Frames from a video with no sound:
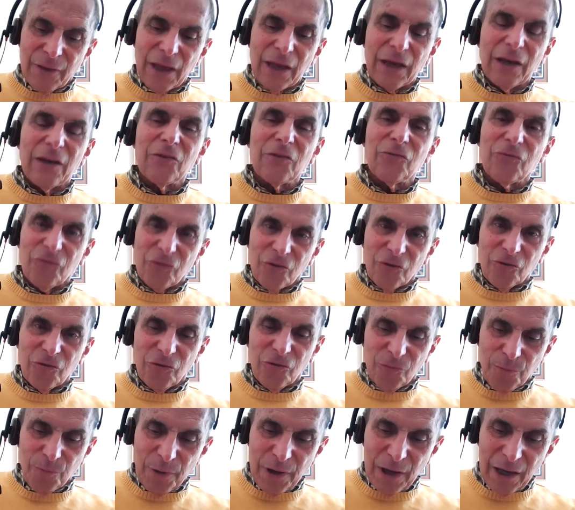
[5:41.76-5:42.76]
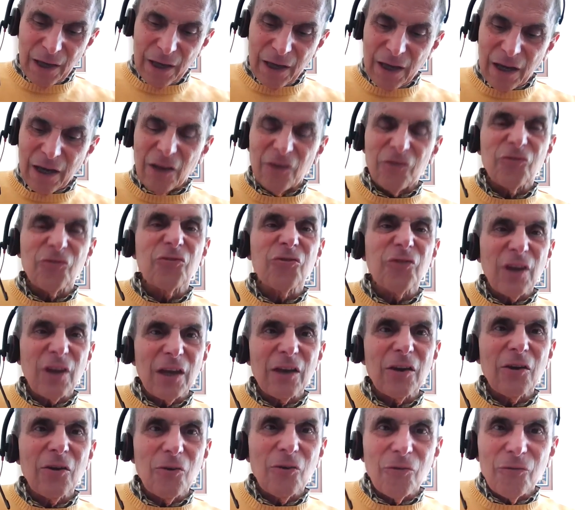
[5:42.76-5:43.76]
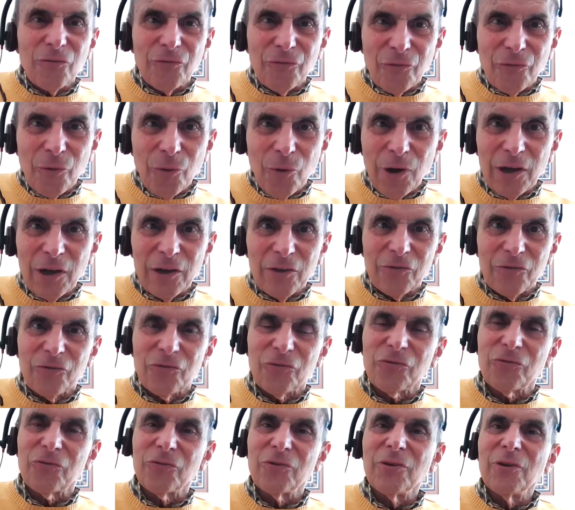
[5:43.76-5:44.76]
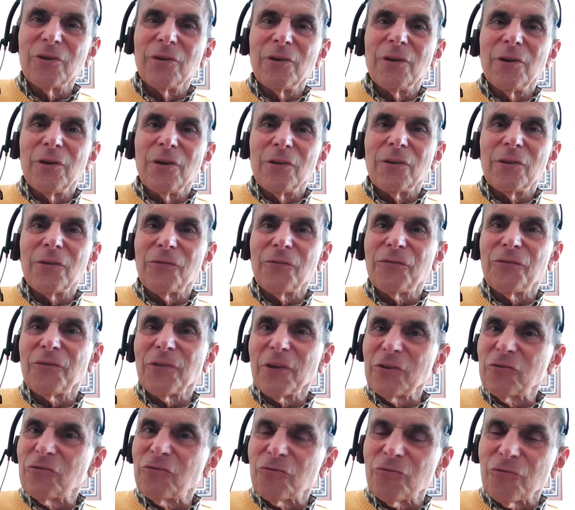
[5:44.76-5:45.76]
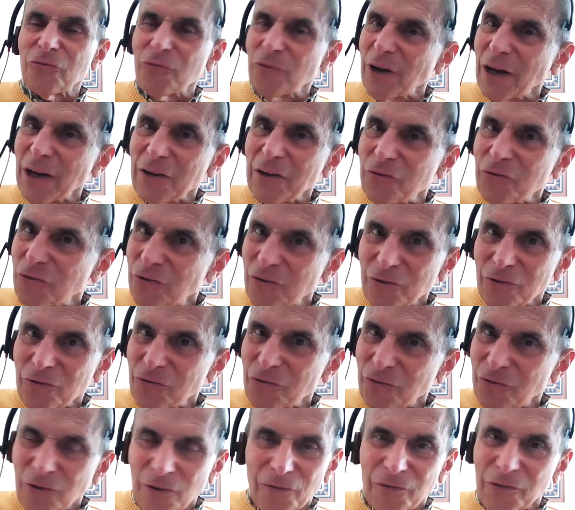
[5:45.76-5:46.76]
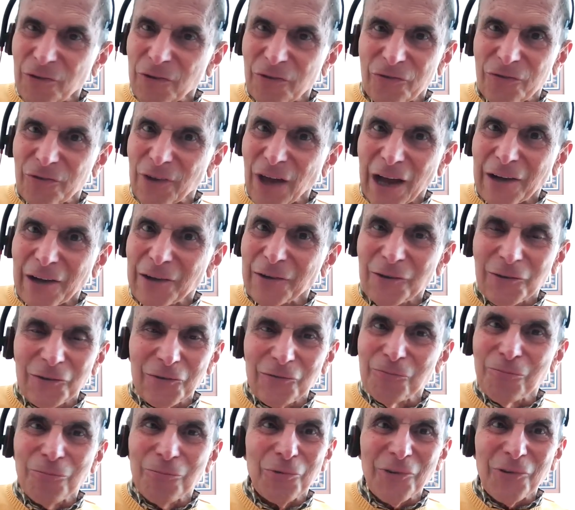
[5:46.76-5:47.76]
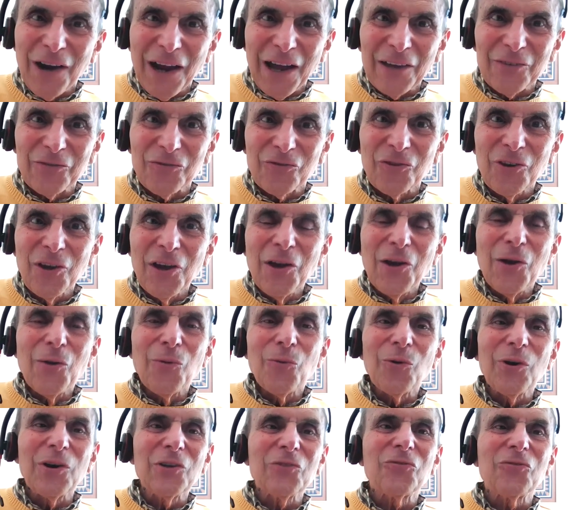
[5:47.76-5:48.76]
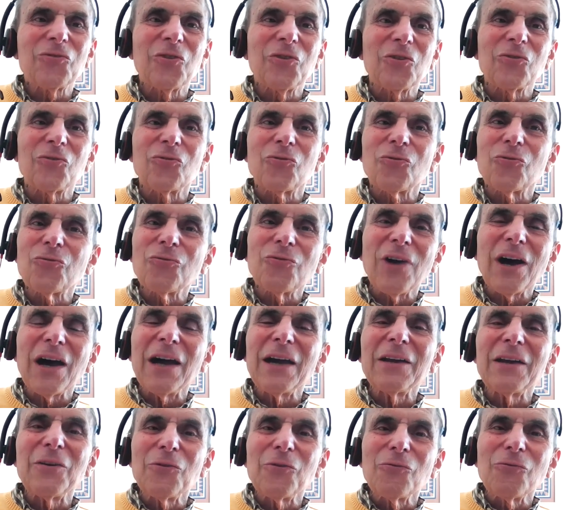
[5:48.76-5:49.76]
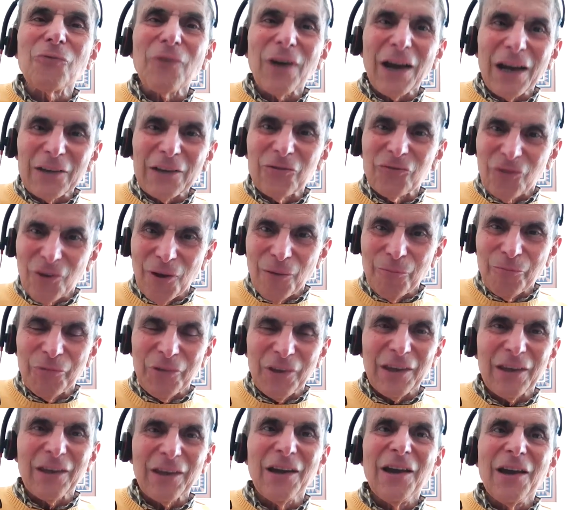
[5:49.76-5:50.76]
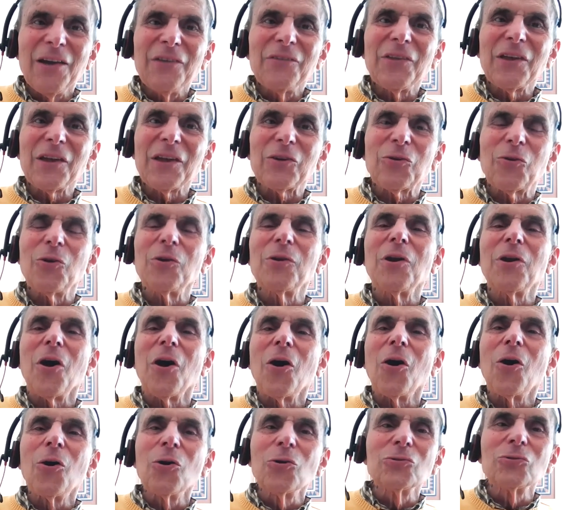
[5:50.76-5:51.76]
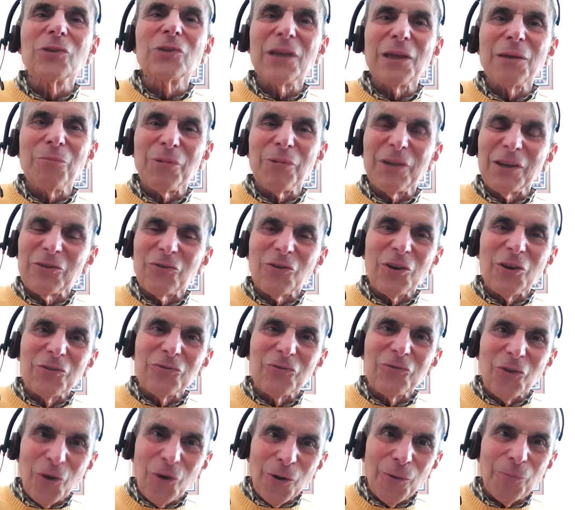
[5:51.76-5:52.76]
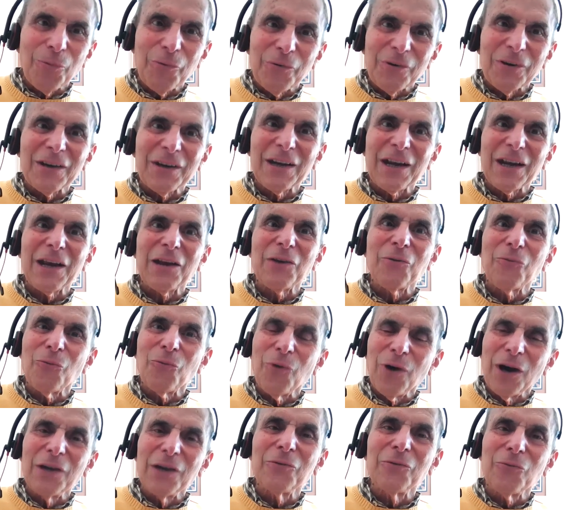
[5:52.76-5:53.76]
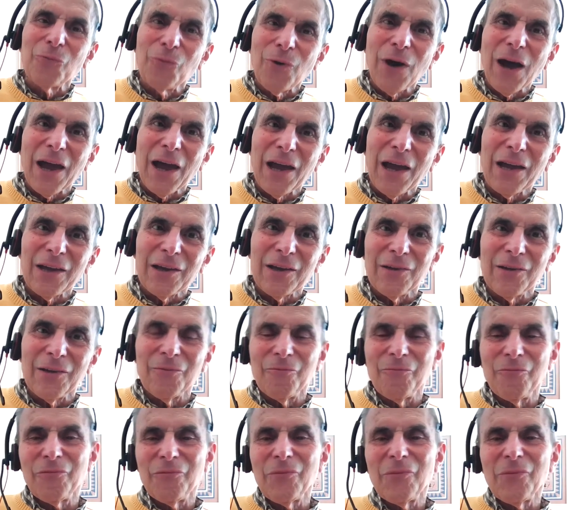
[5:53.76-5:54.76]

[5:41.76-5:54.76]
that is, to speak in a single voice. The frustrations of the Stalin press was to try to write something that could only be interpreted in one way.